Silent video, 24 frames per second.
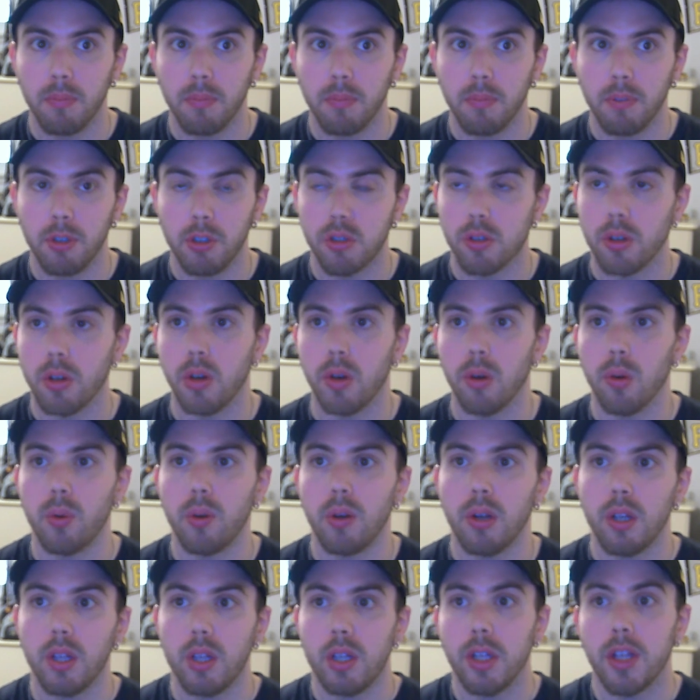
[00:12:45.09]
So,
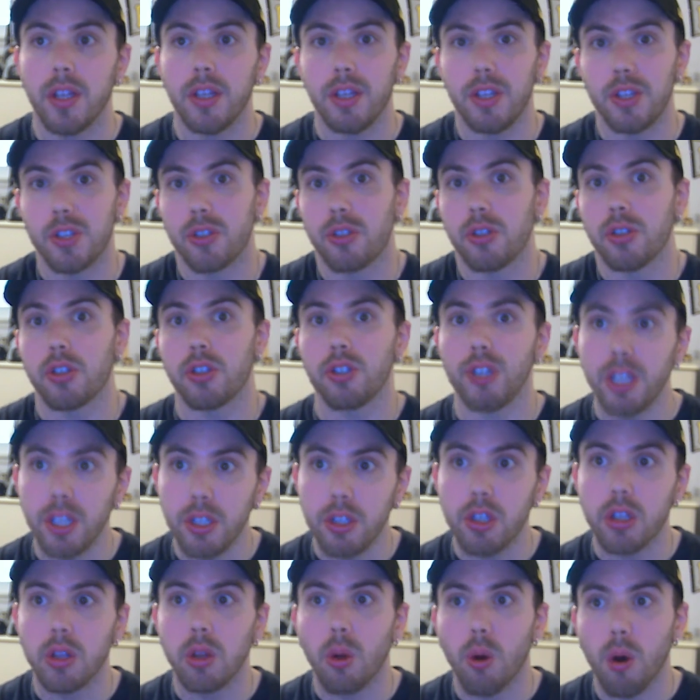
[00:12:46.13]
is the
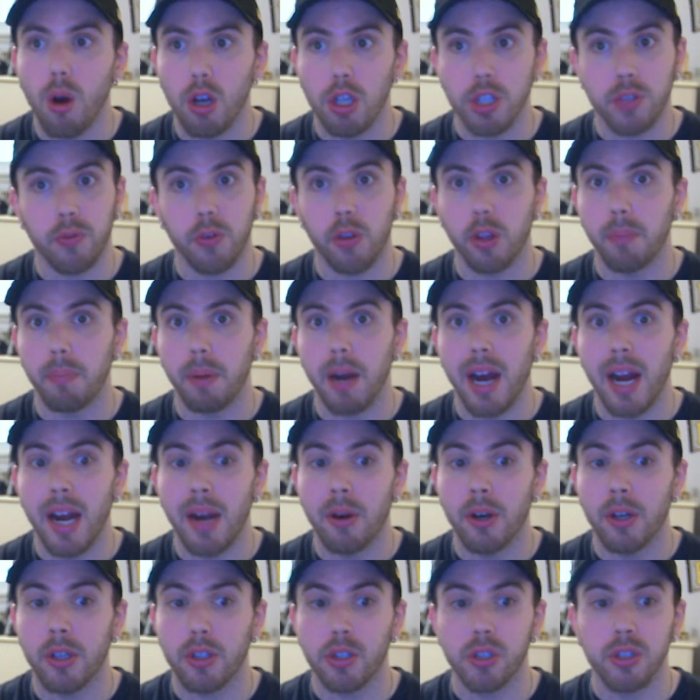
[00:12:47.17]
season lost for the
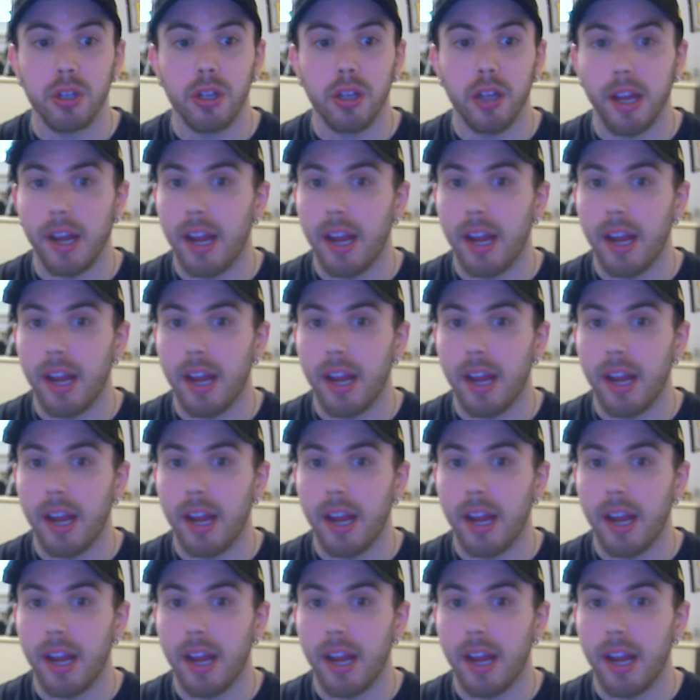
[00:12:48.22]
Pirates?